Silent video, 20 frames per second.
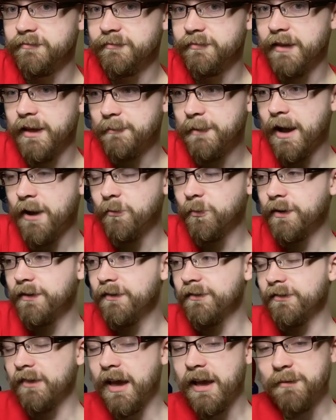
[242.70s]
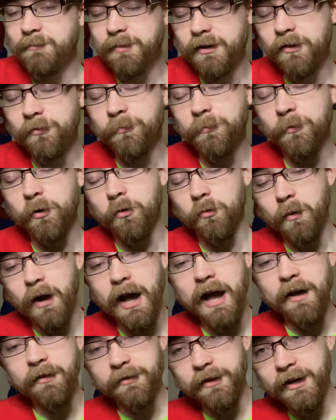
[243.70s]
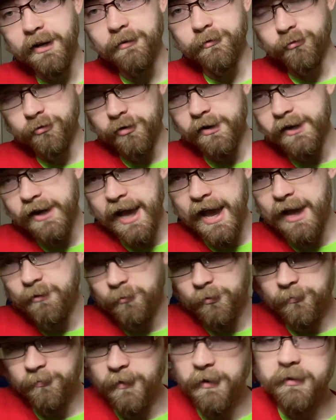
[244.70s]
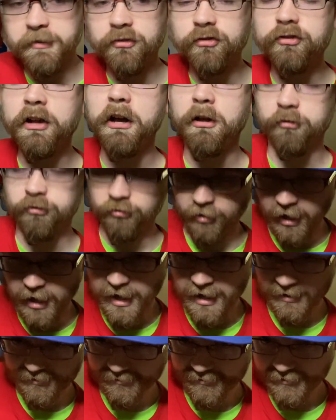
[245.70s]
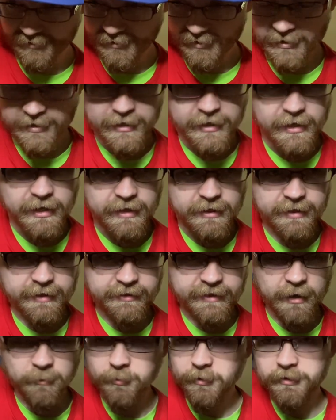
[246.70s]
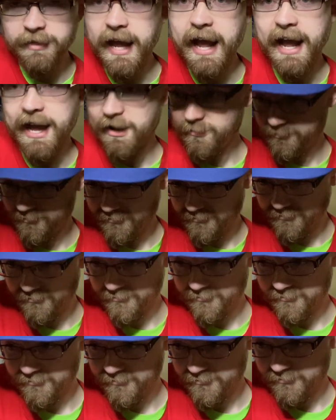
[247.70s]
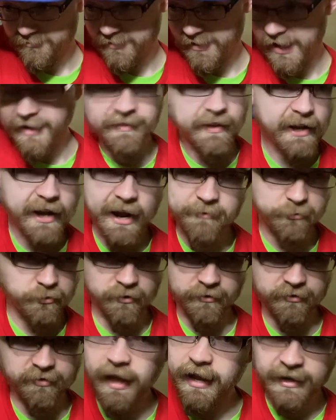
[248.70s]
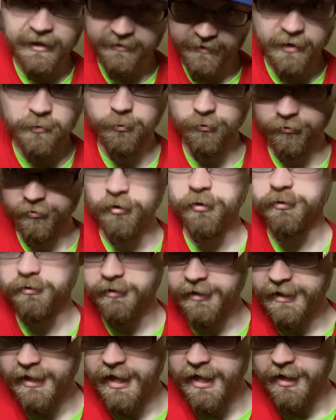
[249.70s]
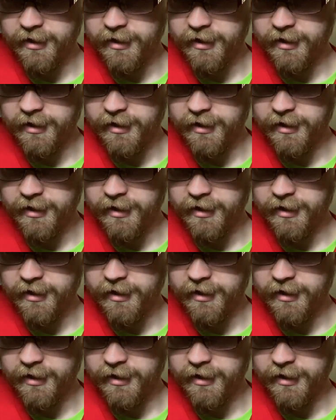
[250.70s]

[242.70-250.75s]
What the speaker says: they might win this game. Because for a while there, Trinidad was very shell-shocked that they were down. And then after the second, they were certainly